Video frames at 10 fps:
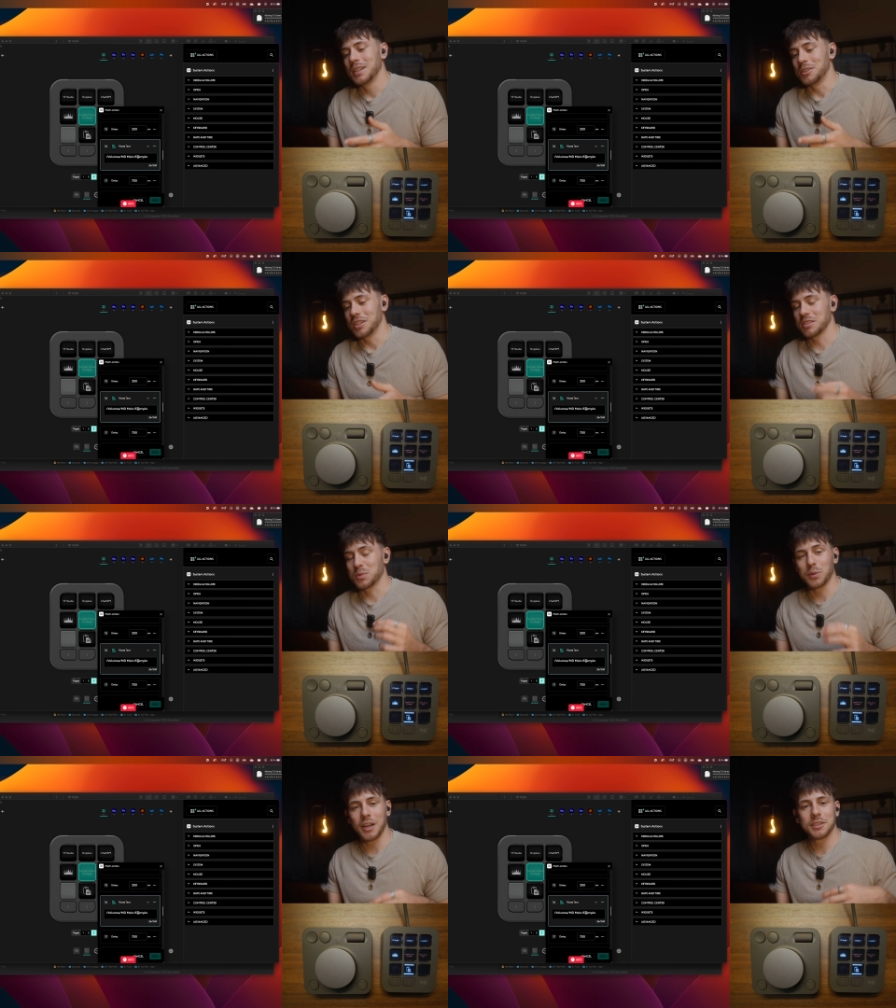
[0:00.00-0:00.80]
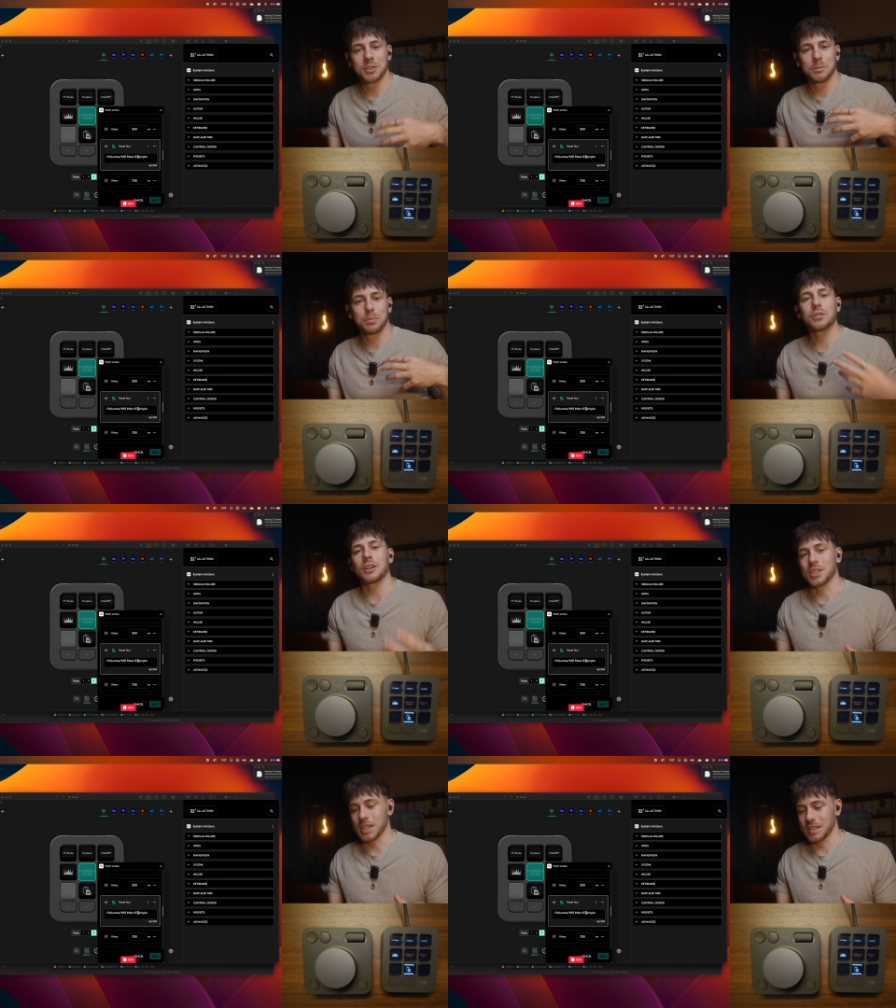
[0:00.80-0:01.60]
just where your
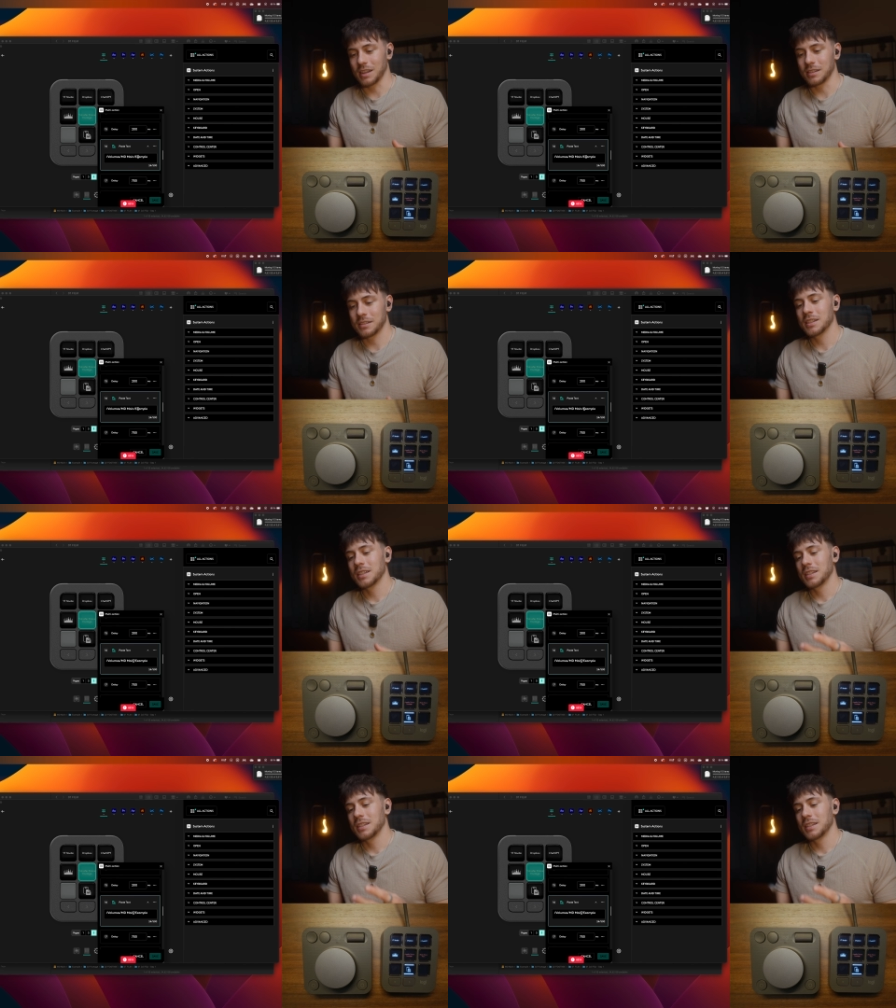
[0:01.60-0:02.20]
projects are.